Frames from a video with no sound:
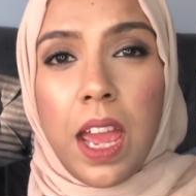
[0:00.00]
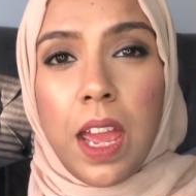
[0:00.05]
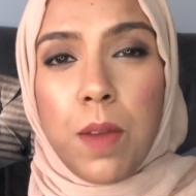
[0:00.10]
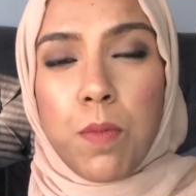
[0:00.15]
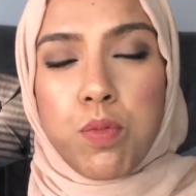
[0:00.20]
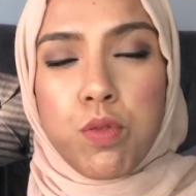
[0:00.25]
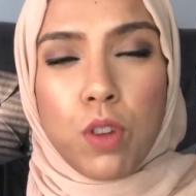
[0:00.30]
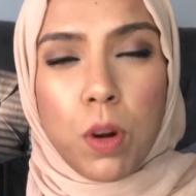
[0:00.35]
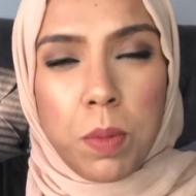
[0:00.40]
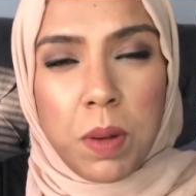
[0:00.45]

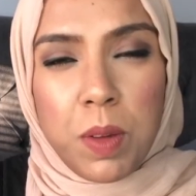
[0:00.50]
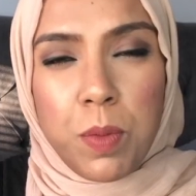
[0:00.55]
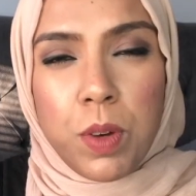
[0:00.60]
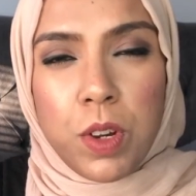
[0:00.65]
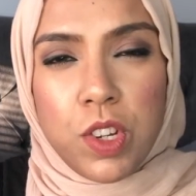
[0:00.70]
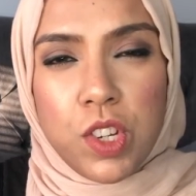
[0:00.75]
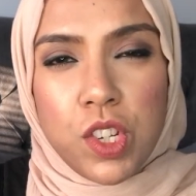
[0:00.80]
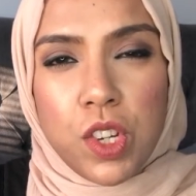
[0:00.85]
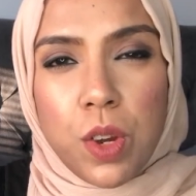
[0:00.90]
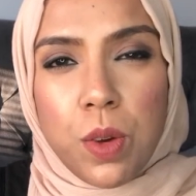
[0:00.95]
it probably
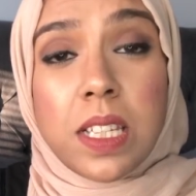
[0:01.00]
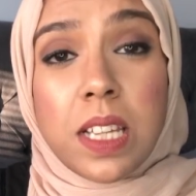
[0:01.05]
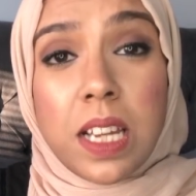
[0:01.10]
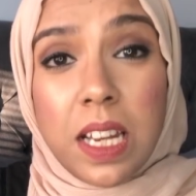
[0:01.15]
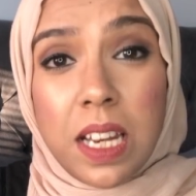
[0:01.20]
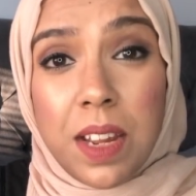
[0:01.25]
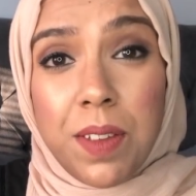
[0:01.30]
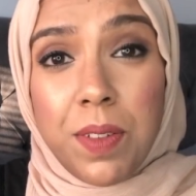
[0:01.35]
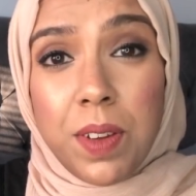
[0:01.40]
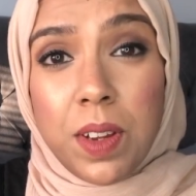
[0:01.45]
won't show a
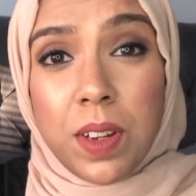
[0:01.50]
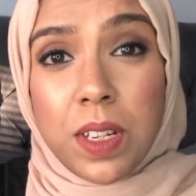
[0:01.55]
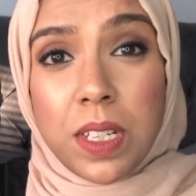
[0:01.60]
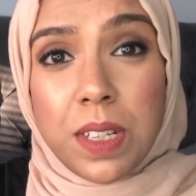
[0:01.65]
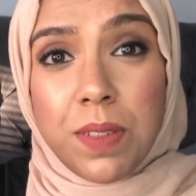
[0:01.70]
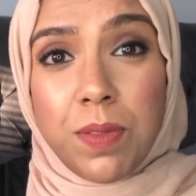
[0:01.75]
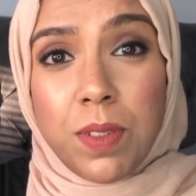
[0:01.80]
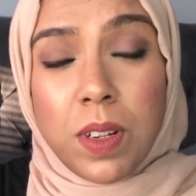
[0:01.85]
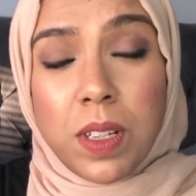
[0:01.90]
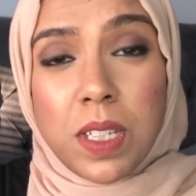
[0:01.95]
significant
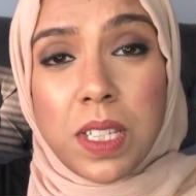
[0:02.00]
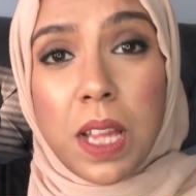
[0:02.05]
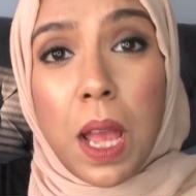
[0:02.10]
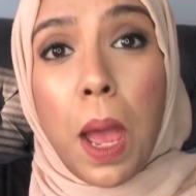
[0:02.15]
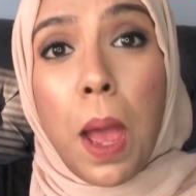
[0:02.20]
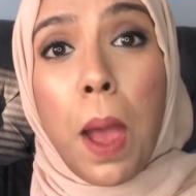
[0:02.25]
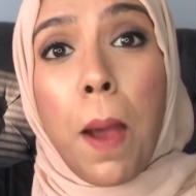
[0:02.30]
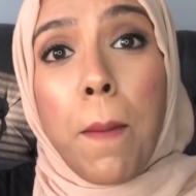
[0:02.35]
difference.